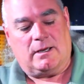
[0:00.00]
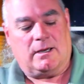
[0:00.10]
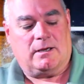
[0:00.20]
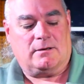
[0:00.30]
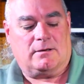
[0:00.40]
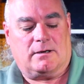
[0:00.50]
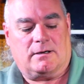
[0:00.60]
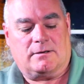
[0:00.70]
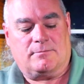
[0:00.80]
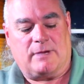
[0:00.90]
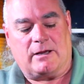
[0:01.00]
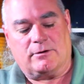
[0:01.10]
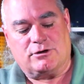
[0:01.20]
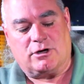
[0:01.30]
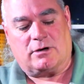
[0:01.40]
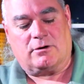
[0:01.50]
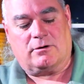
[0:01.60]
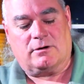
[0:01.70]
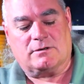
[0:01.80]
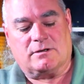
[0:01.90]
and uh, battery
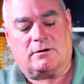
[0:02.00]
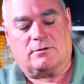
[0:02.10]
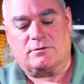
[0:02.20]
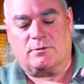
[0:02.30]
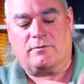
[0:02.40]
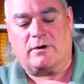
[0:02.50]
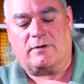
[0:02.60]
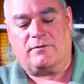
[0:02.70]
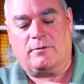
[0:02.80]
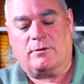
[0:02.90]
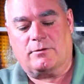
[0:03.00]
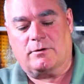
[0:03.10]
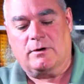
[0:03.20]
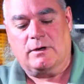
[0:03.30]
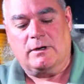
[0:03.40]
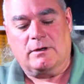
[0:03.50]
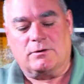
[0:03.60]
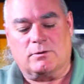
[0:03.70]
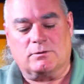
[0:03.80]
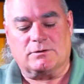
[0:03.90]
checker, etc. So we've got a few other
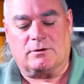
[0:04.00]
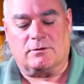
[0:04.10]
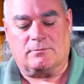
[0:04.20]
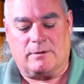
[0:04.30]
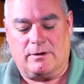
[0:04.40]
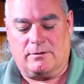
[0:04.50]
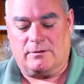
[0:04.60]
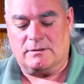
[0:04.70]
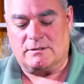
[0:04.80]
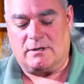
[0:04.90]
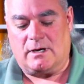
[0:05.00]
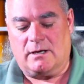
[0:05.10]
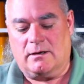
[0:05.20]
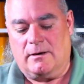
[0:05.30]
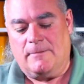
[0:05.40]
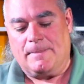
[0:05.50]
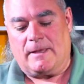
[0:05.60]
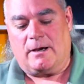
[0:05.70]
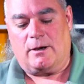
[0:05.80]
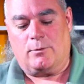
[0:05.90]
tools that are here inside.
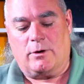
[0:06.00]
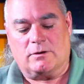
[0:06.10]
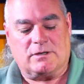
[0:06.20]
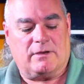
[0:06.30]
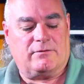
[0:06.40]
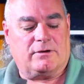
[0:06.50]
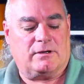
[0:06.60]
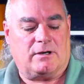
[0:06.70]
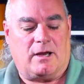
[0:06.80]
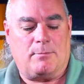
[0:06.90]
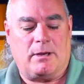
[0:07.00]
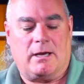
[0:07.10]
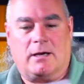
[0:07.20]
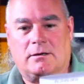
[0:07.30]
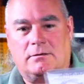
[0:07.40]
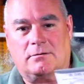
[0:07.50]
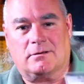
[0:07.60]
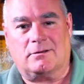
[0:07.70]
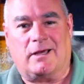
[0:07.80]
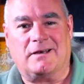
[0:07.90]
Uh, and we also have a, an iPad
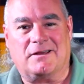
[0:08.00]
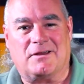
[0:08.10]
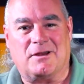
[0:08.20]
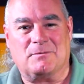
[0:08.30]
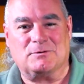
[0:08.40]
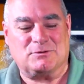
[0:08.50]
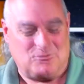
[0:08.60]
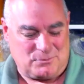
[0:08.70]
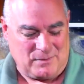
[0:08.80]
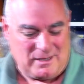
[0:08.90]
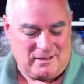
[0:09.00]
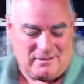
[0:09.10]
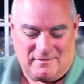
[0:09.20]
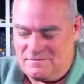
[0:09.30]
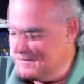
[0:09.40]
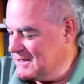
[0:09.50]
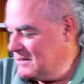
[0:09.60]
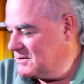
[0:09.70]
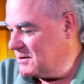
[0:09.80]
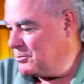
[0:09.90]
and, and, lightning cable. So they've
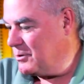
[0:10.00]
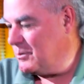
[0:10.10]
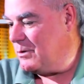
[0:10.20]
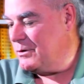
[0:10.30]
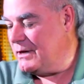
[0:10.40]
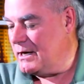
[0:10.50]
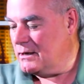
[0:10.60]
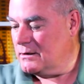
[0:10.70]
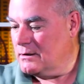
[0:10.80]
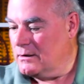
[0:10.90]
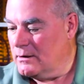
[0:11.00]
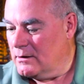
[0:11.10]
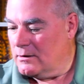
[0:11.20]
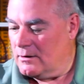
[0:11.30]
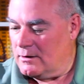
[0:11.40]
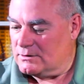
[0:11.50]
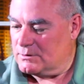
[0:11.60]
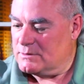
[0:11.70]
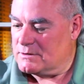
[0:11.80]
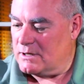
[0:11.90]
set us up pretty well with that.
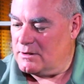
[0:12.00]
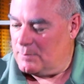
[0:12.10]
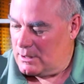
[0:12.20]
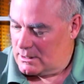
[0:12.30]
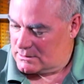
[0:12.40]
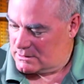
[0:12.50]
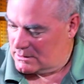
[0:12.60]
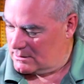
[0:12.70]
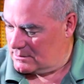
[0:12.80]
Also inside the box,